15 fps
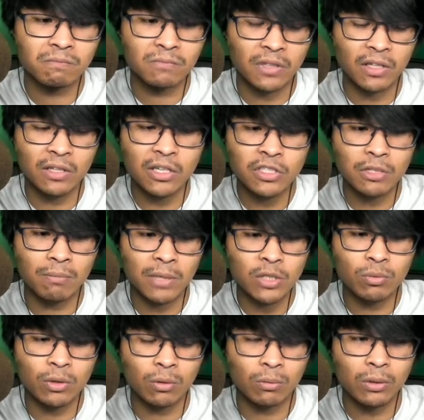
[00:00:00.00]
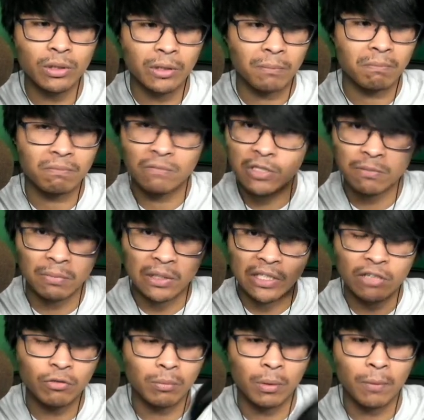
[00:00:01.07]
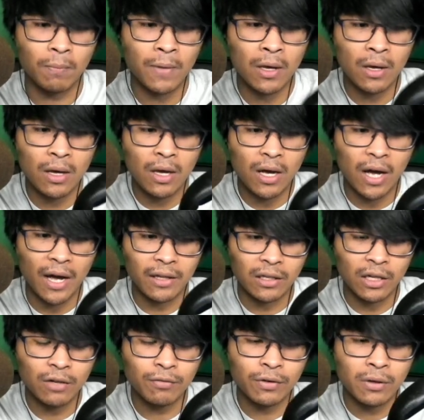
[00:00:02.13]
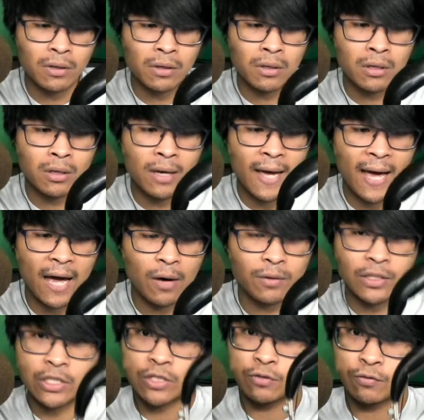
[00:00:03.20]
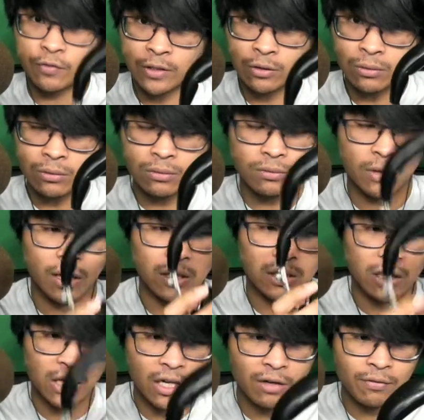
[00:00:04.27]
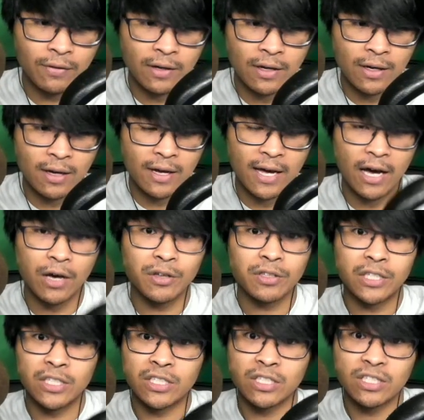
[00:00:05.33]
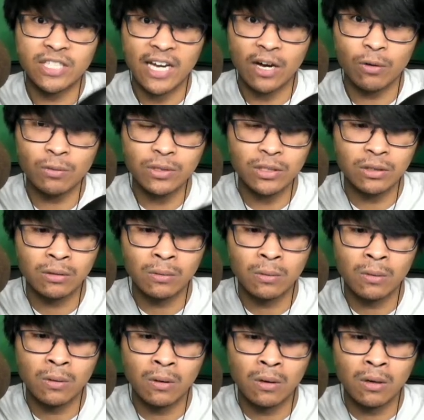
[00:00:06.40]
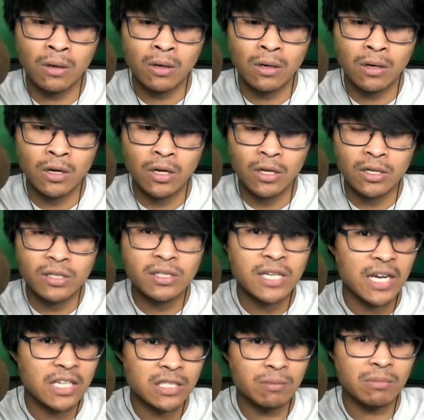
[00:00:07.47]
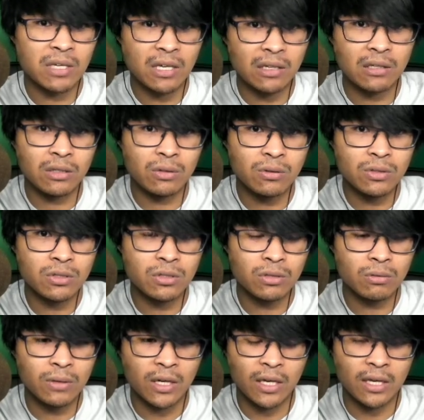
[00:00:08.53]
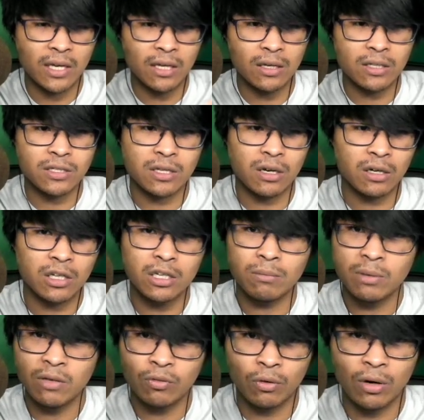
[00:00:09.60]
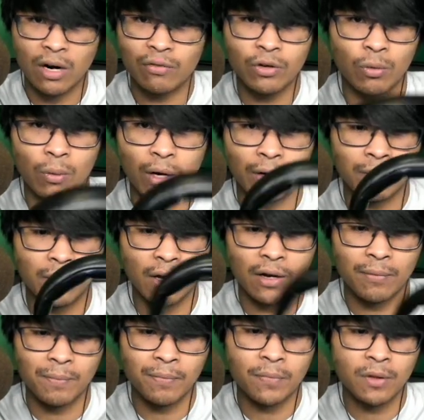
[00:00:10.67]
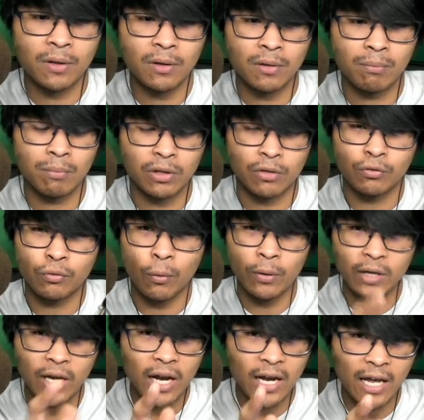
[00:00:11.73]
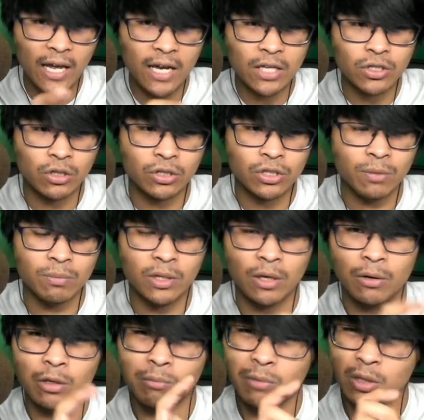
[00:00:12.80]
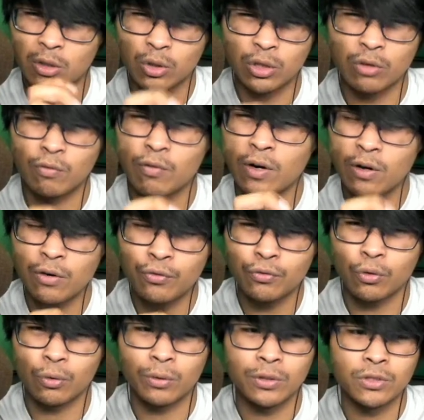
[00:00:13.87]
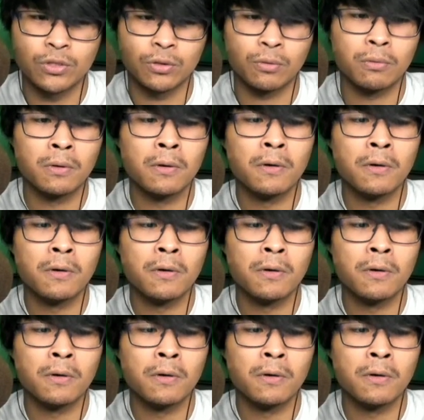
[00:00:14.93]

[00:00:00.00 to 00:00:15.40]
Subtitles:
I think that's the best way to word it. It's believable. I love how these feel. I love how these sound. Takes some getting used to, and again, it's not going to be for everyone. But the 48As are something I'm going to be looking very forward to.